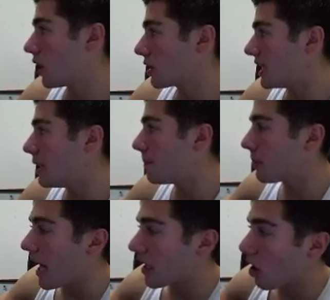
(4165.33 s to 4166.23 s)
keep
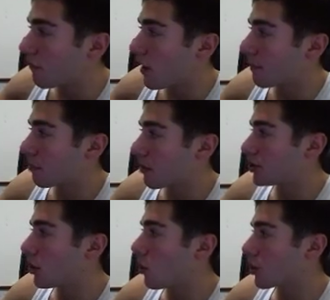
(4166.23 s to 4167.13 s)
black off-white
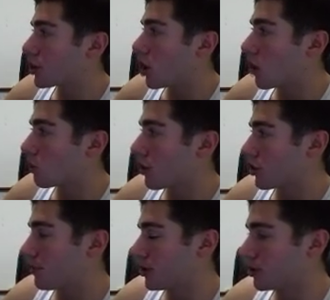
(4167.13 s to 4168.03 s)
Presto or Sean
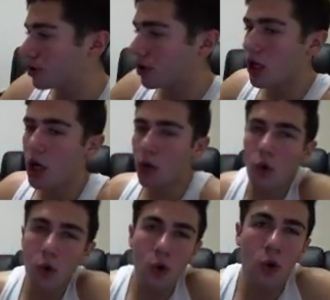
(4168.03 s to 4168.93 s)
Witherspoons.
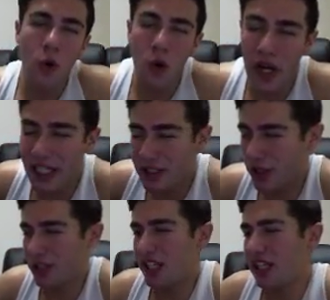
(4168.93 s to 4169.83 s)
Ooh, I guess
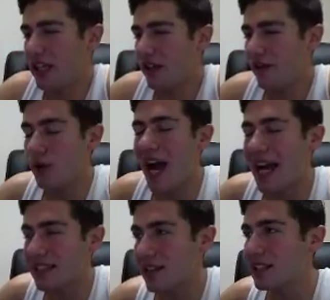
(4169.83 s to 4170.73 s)
you're saying like if you
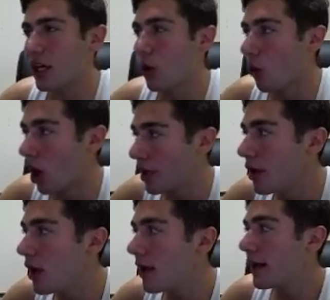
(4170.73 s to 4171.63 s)
had to sell one,
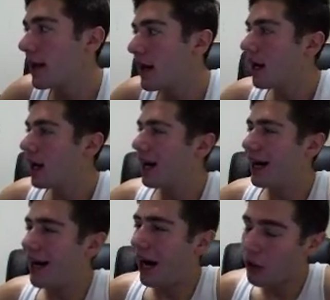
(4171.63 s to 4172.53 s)

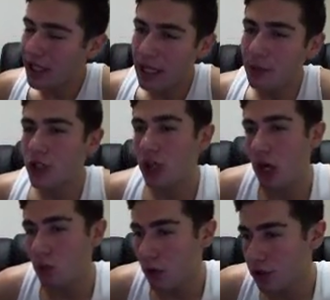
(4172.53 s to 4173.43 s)
I would keep the
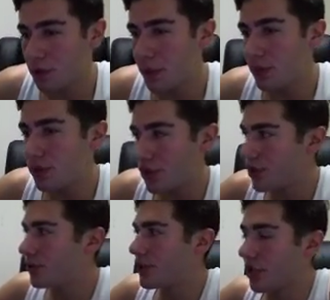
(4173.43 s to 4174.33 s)
Sean Witherspoons.
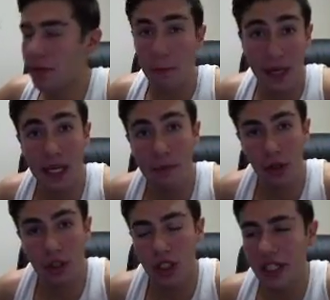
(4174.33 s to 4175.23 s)
Just me
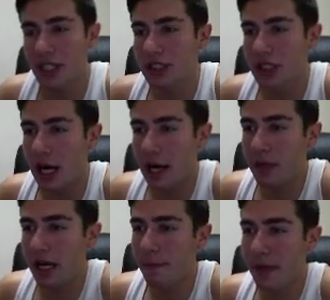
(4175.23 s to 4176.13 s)
personally, because I'm
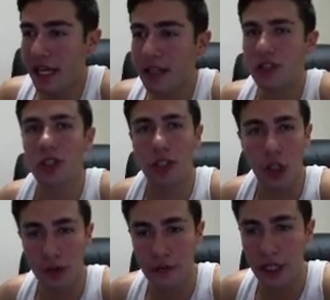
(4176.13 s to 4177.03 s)
like big into
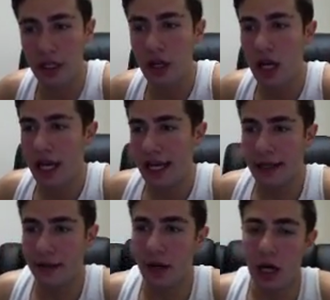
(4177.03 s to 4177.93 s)
surfing,
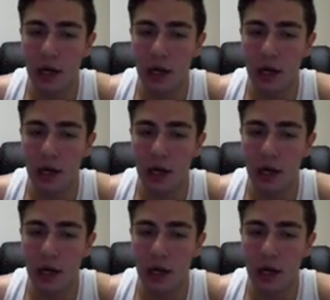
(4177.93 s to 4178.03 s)
and